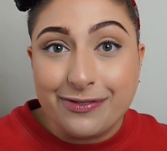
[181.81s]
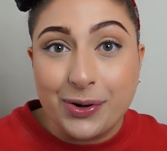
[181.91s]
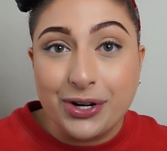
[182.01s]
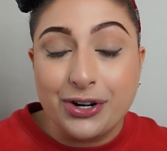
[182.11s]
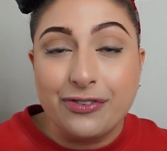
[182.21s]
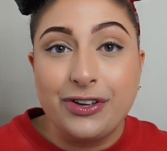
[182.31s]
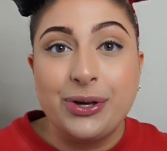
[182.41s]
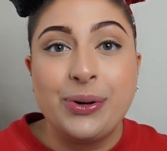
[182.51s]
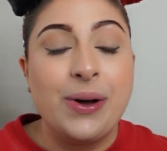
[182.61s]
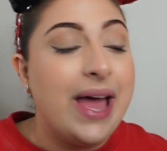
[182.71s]
phone
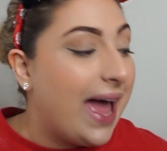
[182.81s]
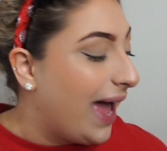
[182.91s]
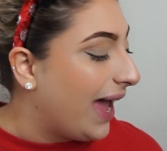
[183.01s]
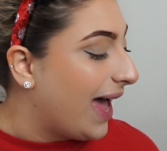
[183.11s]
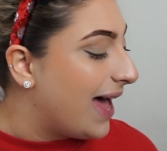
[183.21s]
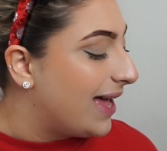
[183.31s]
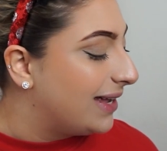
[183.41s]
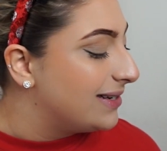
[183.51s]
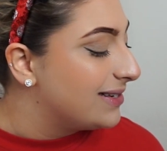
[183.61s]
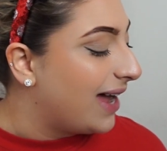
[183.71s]
interview,
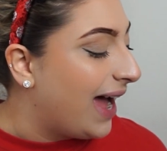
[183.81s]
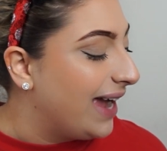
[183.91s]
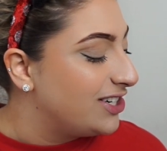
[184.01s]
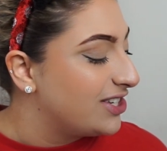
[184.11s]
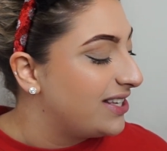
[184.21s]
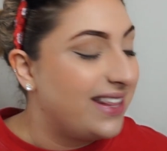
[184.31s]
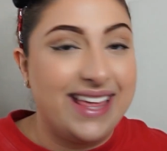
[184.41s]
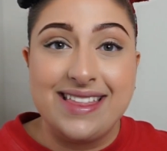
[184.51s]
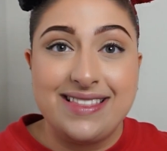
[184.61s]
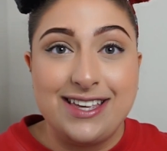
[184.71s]
and I just
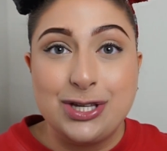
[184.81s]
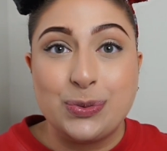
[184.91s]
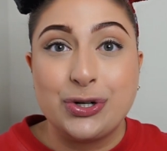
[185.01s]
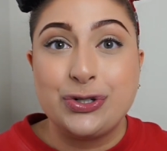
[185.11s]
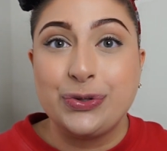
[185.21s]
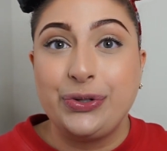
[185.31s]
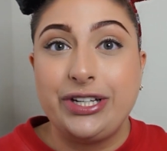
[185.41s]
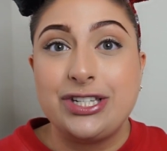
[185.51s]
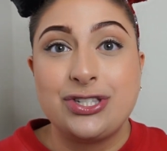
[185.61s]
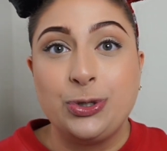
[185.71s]
think that these were
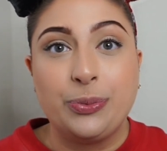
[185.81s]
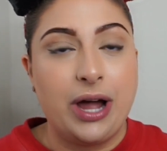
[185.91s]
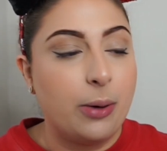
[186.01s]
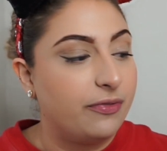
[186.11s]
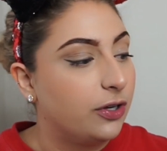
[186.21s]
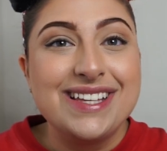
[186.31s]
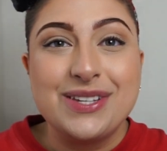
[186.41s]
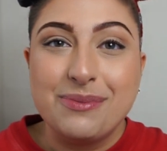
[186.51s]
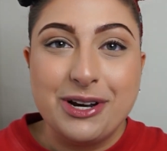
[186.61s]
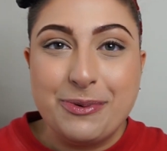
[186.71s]
truly super helpful. So
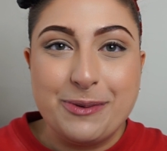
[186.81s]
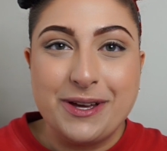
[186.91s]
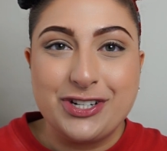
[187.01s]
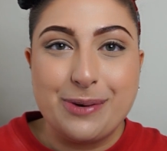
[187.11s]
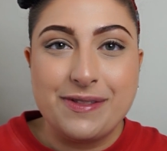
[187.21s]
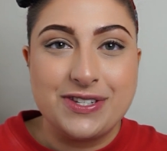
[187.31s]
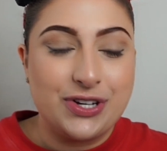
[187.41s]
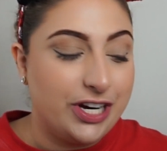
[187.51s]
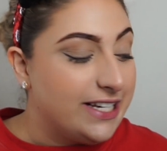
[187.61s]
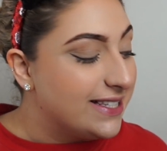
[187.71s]
I'm gonna put a picture up on the
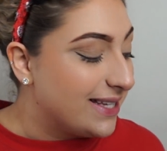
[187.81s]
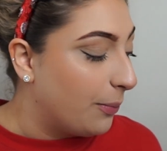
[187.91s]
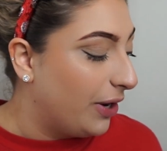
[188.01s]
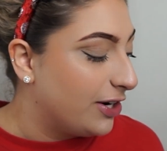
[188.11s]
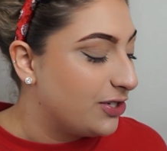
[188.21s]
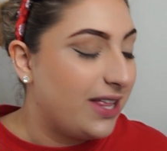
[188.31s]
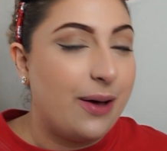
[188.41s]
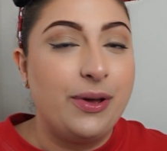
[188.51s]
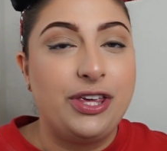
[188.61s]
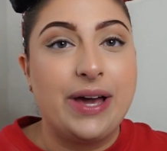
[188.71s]
screen somewhere so
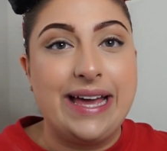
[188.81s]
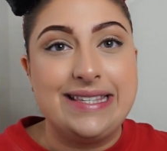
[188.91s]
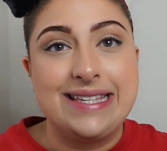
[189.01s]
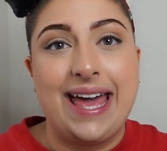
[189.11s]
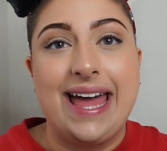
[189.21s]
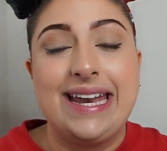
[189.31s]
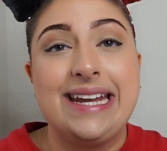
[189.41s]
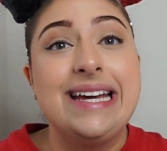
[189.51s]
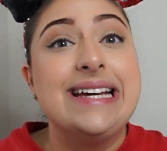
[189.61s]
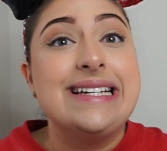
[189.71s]
that way you guys
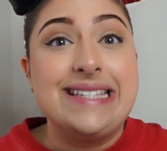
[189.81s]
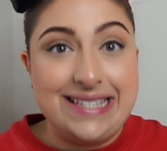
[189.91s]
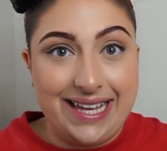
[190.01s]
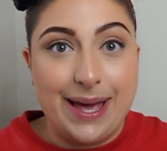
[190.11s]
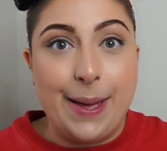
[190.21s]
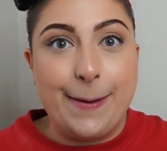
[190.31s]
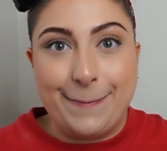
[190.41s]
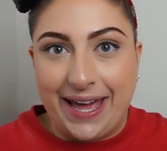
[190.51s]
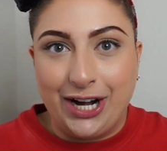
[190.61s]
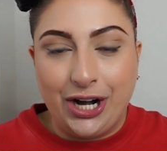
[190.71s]
can see it
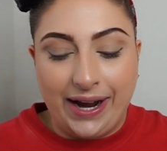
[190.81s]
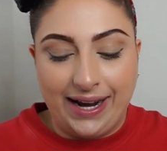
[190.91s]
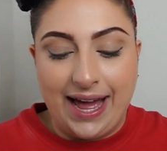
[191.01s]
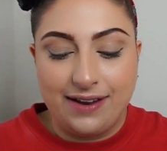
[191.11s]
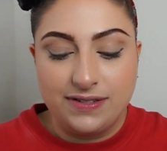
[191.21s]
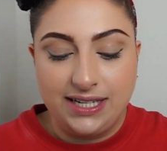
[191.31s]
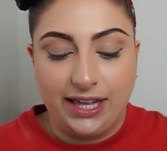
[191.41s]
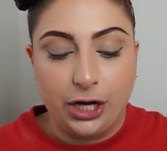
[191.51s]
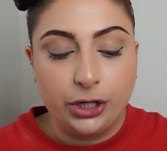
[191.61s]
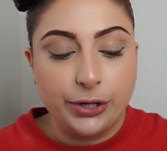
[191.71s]
better and kind of see
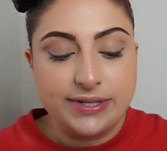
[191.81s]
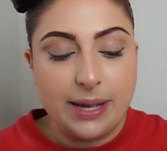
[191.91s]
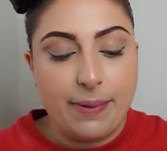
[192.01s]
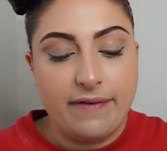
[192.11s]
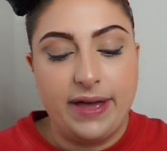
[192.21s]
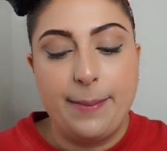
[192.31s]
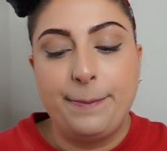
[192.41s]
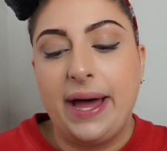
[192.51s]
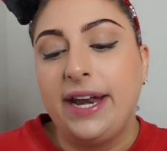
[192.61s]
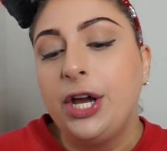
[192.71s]
like a close-up of it. But